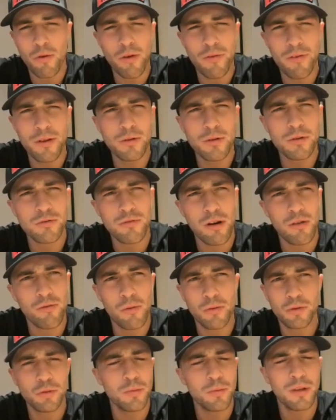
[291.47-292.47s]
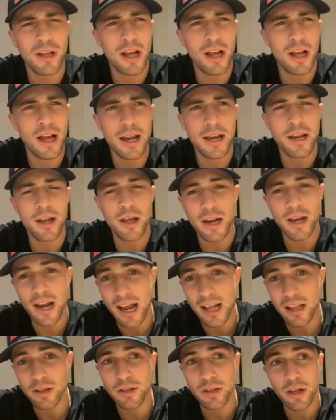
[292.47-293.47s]
I think it was a round, something like that in
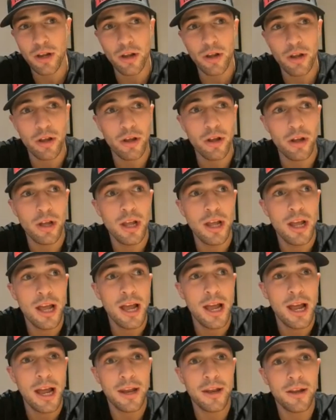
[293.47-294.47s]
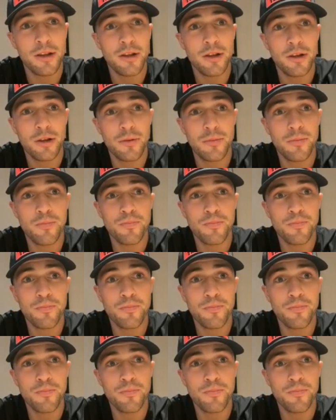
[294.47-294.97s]
Ireland. And a